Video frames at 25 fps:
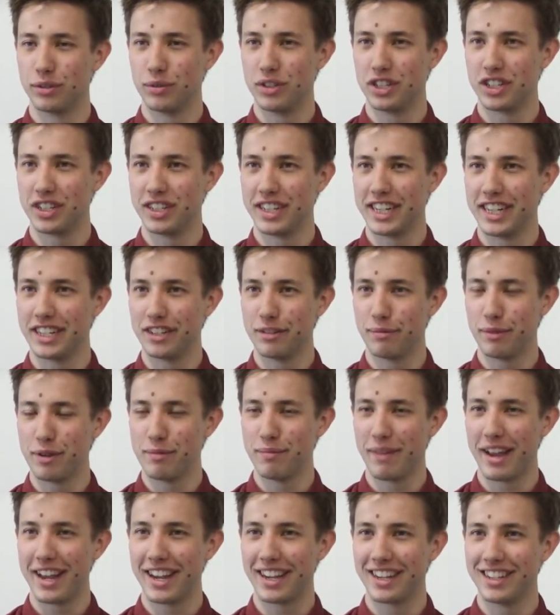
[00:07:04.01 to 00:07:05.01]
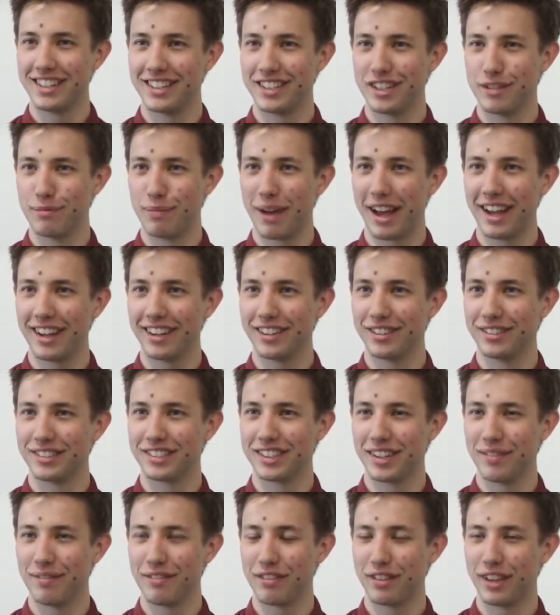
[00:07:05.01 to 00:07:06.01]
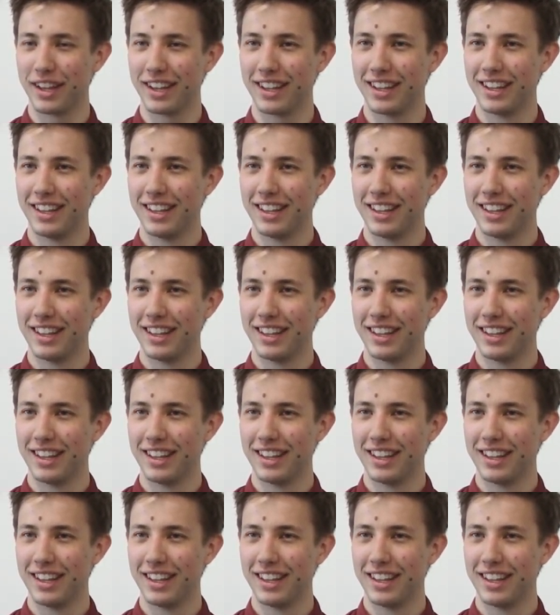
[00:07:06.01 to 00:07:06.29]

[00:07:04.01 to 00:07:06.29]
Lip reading: which you need to be making to the bank or something,